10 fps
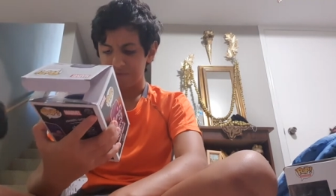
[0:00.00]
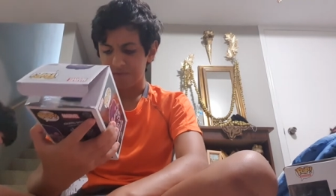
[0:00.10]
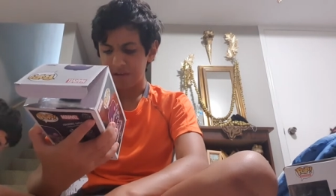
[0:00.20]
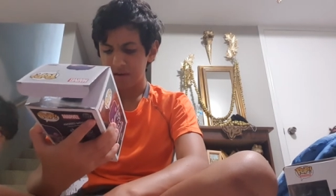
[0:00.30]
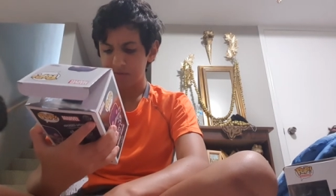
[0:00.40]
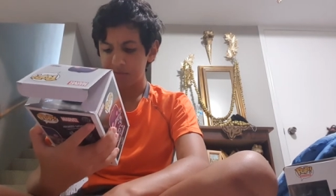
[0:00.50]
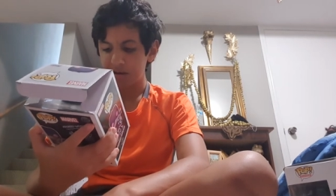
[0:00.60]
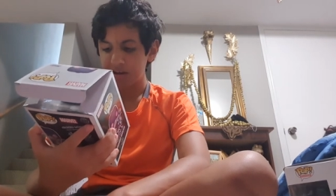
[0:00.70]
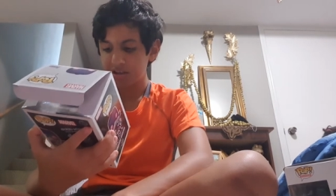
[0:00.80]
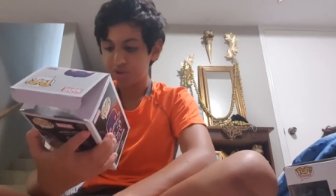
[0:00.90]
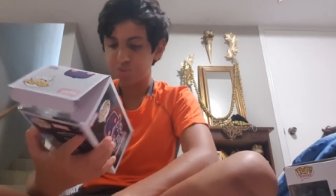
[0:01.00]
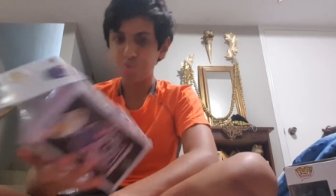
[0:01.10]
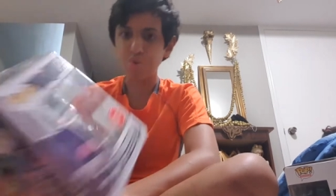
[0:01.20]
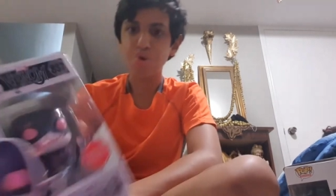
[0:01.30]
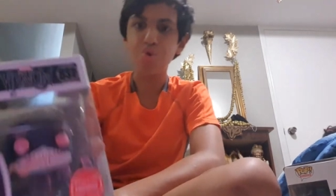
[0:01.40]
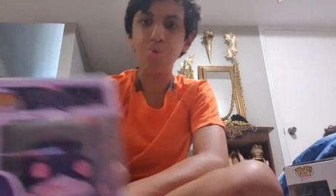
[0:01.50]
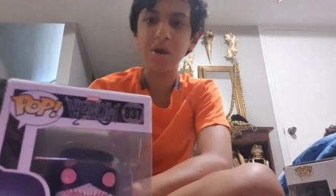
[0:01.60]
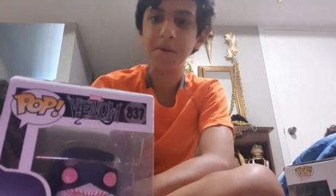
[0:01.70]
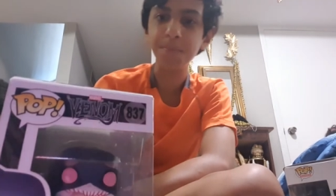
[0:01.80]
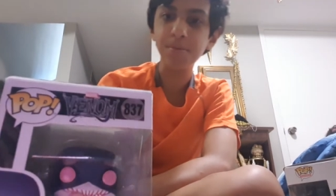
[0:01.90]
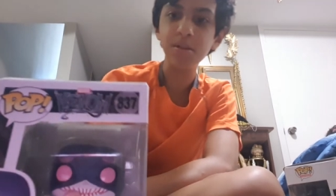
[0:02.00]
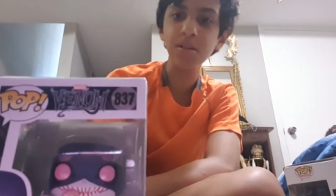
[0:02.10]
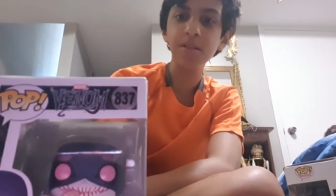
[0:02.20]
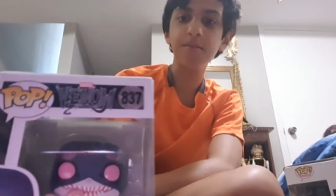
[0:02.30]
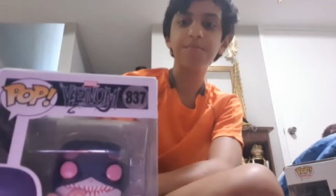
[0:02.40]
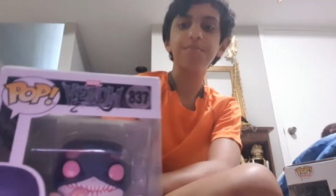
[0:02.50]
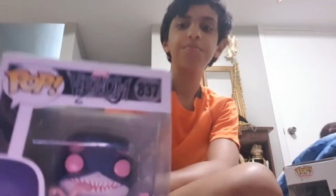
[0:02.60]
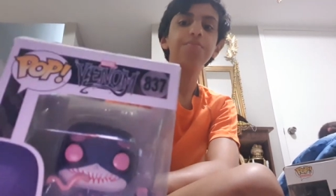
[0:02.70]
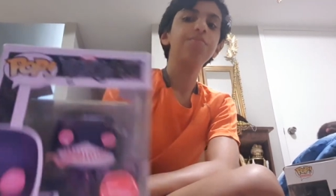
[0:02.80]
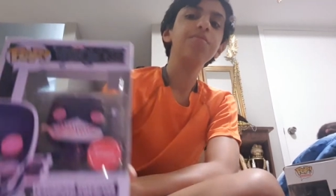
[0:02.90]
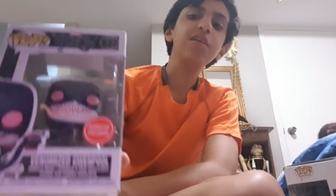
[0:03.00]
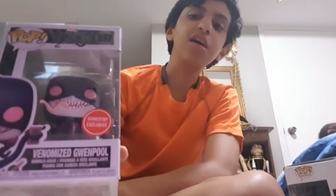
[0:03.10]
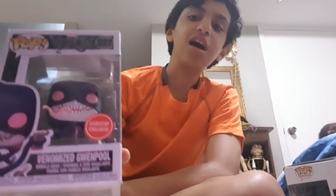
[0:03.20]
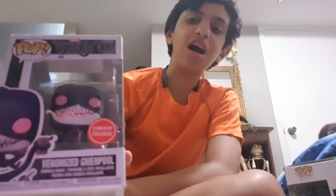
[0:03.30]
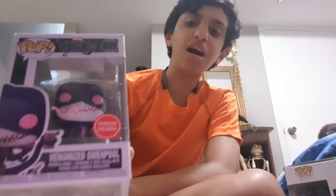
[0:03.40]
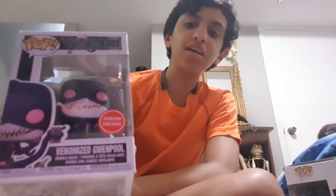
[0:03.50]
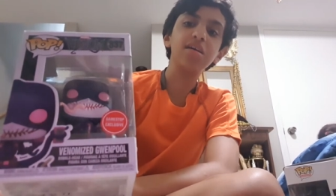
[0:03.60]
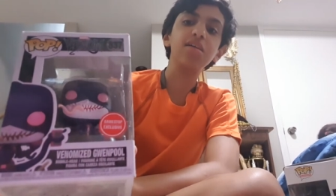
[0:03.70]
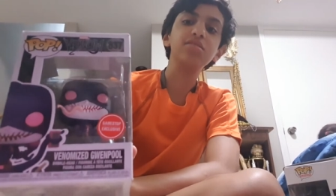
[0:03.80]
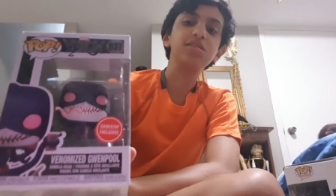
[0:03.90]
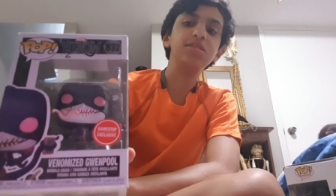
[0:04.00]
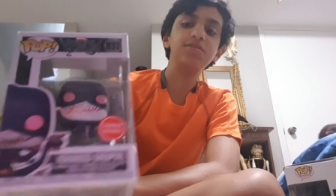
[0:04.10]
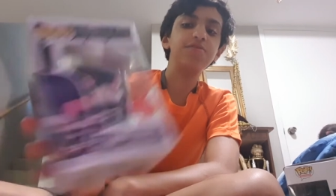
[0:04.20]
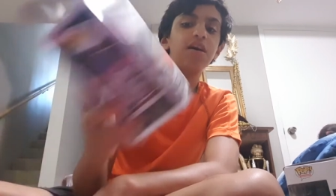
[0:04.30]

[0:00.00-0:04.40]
Venomized Gwenpool. I got this.